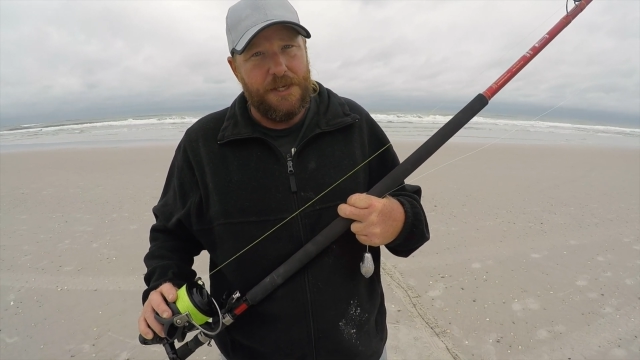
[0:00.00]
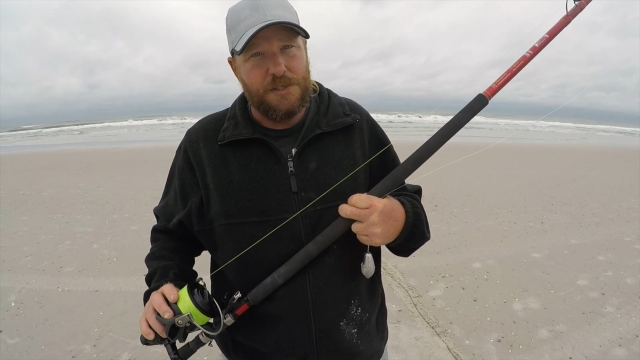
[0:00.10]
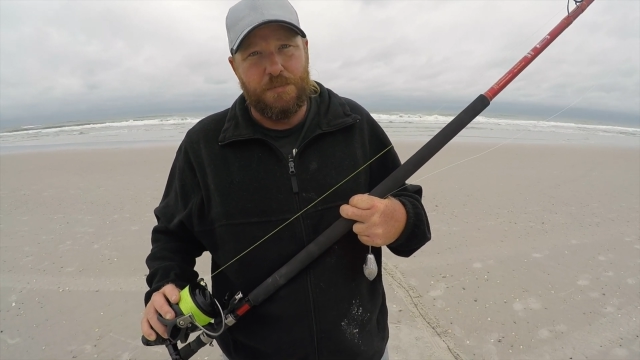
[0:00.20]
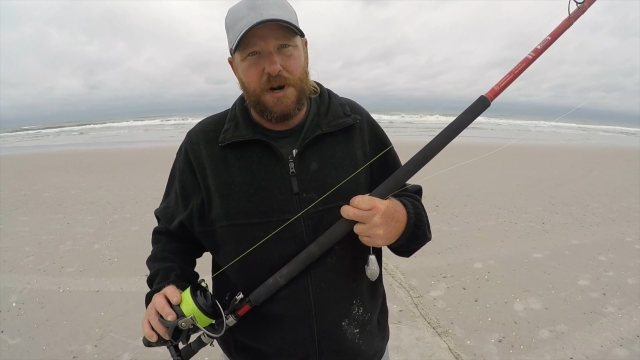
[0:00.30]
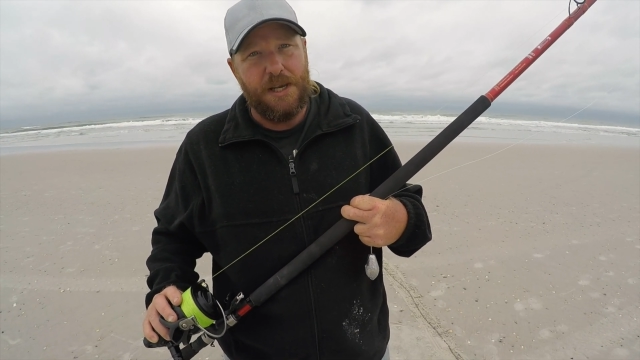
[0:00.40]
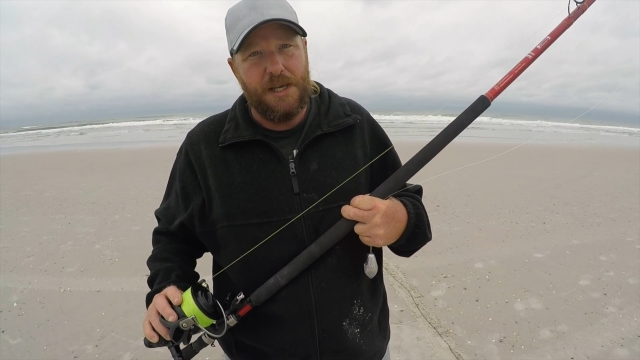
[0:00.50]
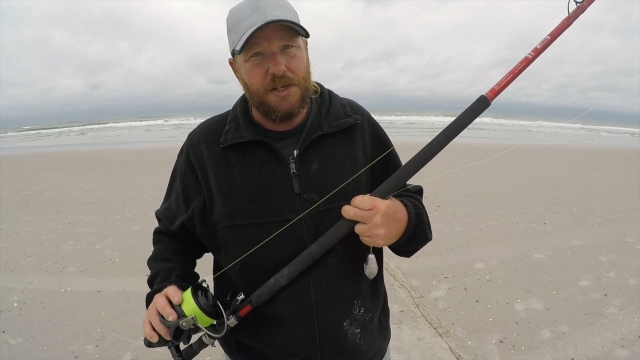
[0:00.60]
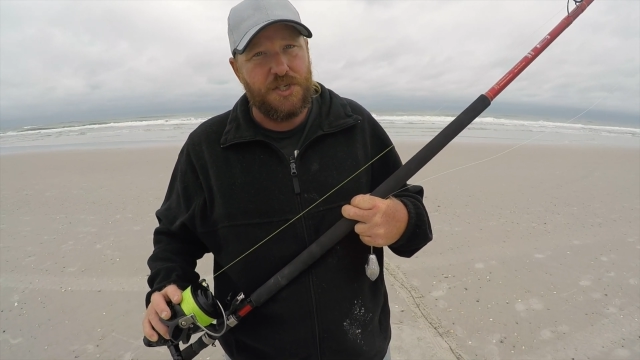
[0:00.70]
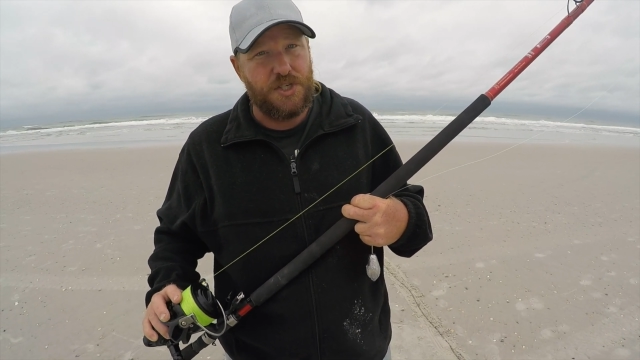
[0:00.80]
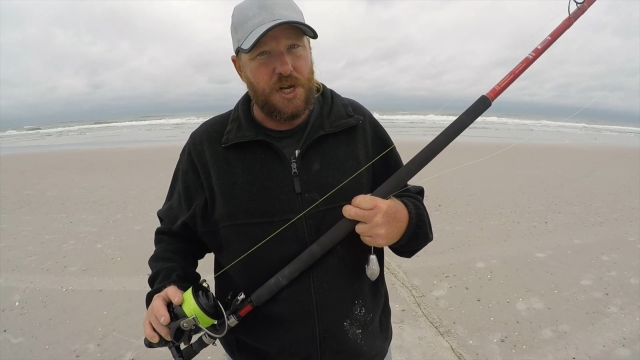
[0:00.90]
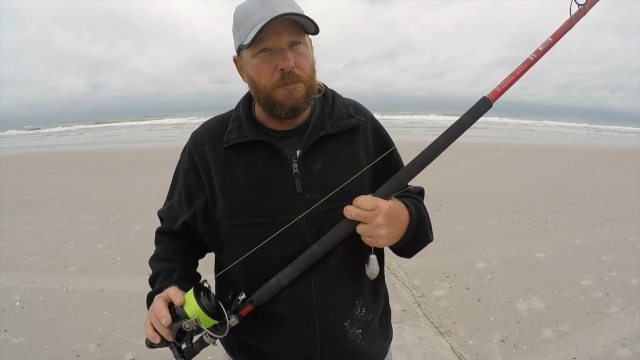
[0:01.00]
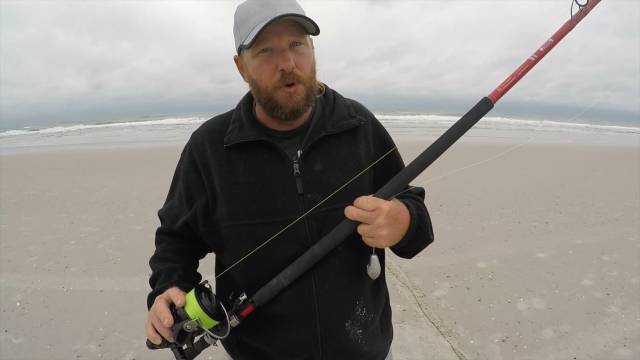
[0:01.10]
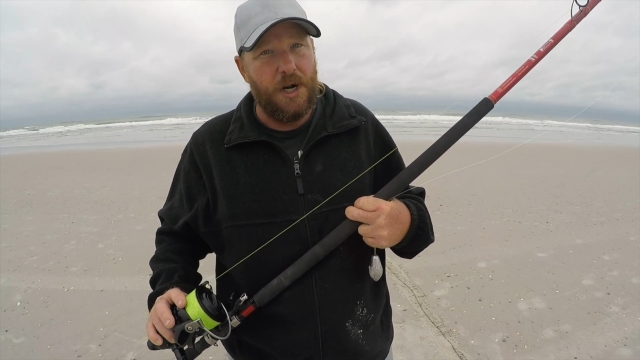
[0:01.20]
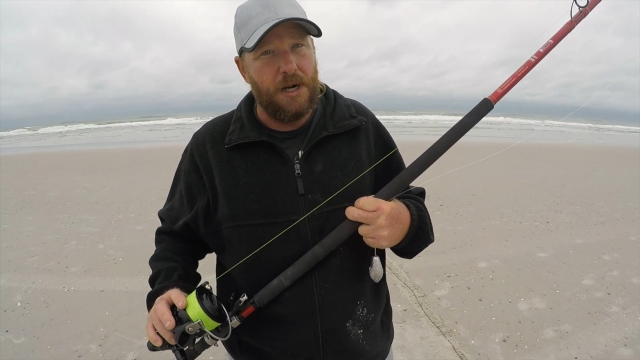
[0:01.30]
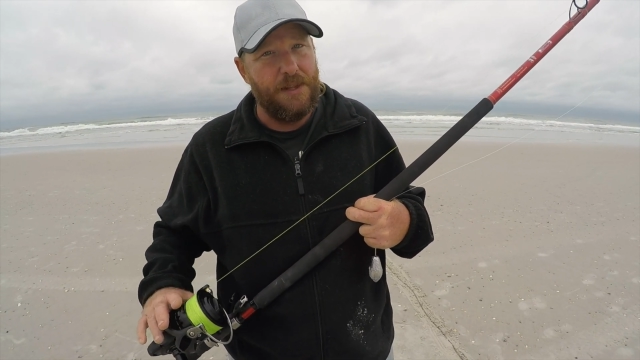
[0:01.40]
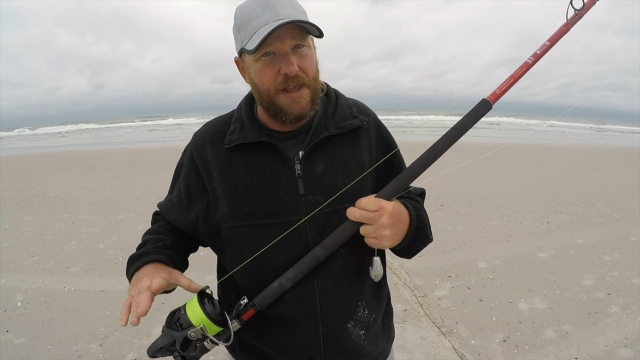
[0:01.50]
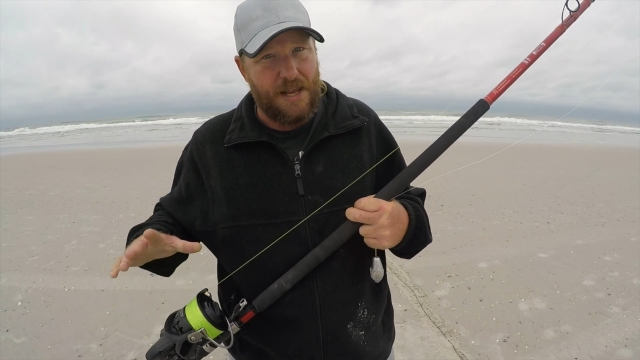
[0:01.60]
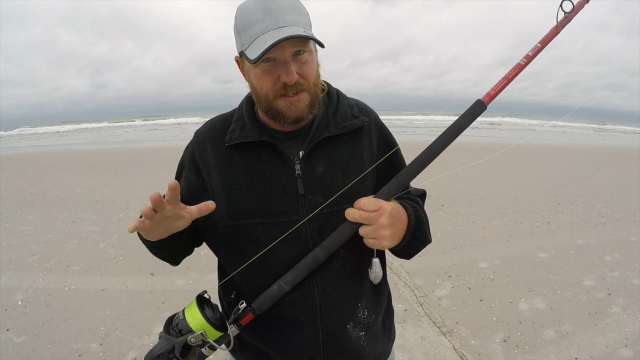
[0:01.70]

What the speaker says: is breaking somewhere in that